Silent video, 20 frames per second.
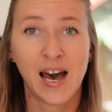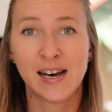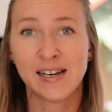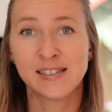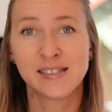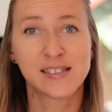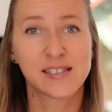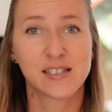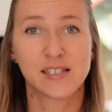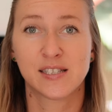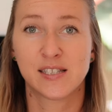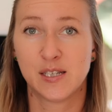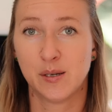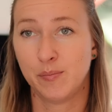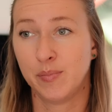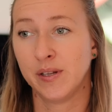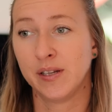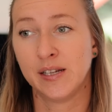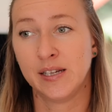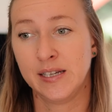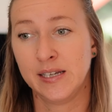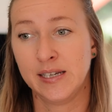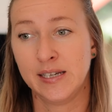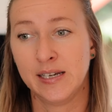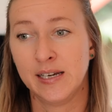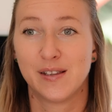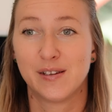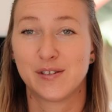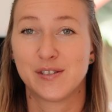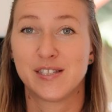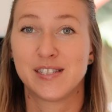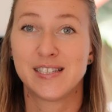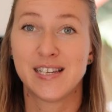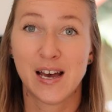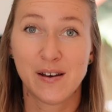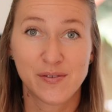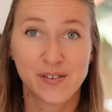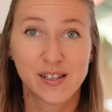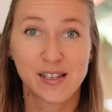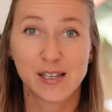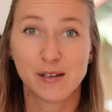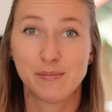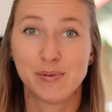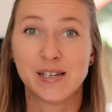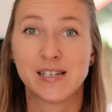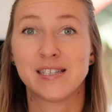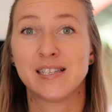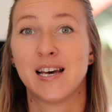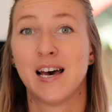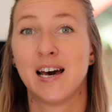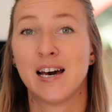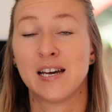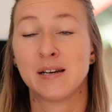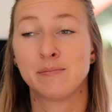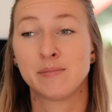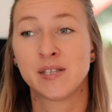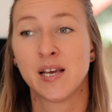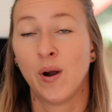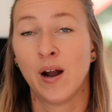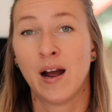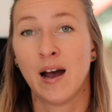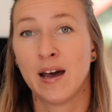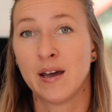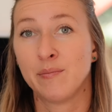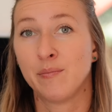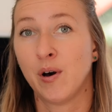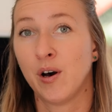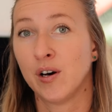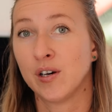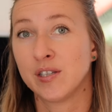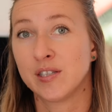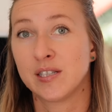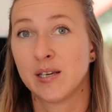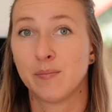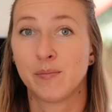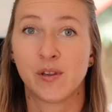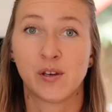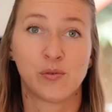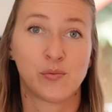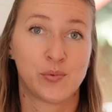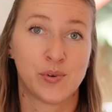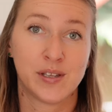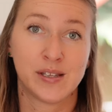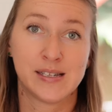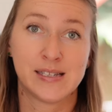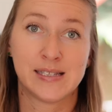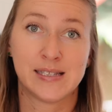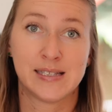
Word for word: adds stability. There's definitely been times where I'm on something really